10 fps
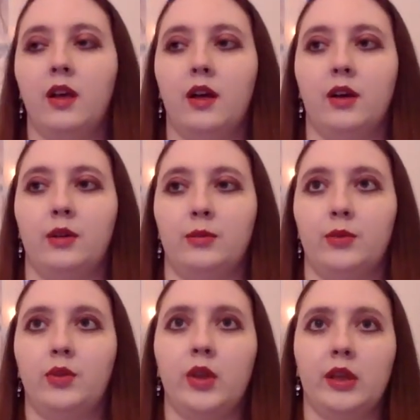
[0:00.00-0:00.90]
Um,
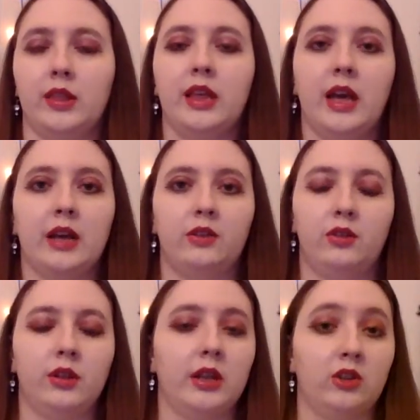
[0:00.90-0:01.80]
so yeah, they had
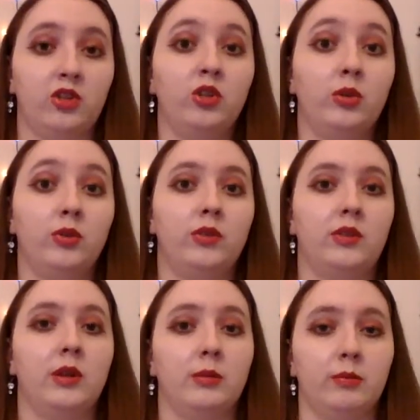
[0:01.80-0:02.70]
to like shoot
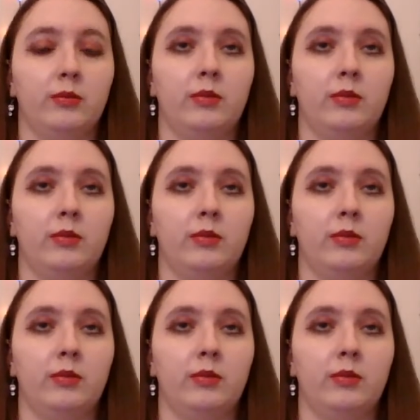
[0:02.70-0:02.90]
some